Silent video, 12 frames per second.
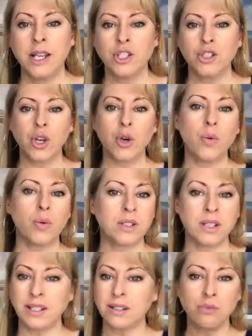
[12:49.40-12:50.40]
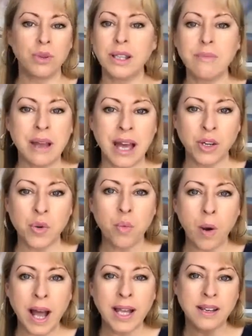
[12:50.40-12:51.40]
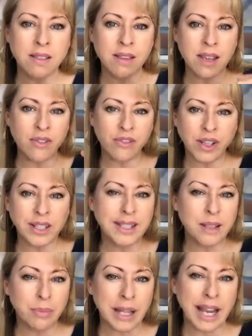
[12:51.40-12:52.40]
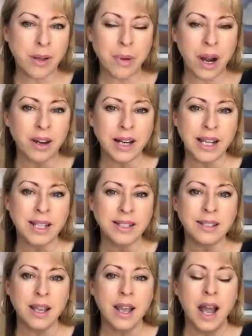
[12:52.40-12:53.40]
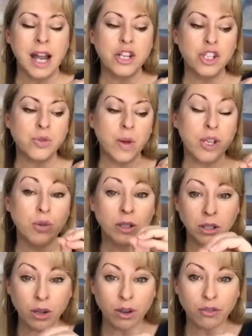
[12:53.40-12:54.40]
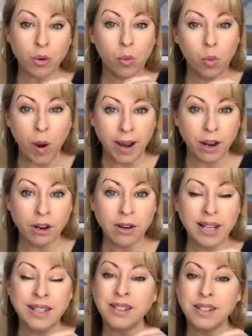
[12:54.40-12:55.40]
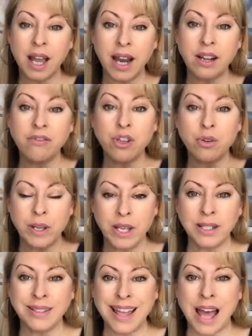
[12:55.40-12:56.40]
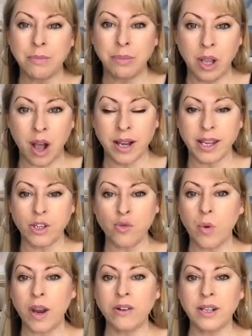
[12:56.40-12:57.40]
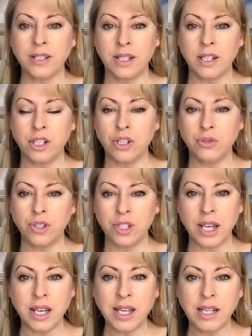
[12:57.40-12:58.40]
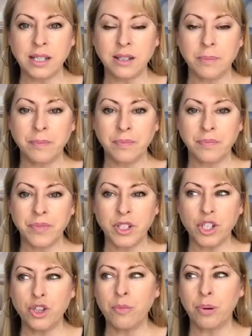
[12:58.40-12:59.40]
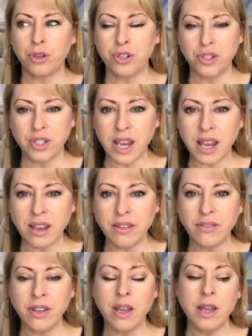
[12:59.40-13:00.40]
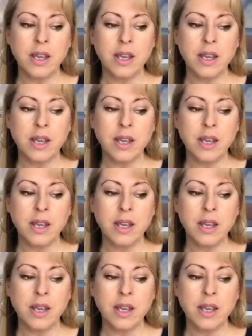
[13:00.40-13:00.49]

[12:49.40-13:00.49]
So it doesn't really matter what the fill in the blank part is. I just want you to look for where inside of you is that blockage. Where is it? Do you see it? Do you perceive?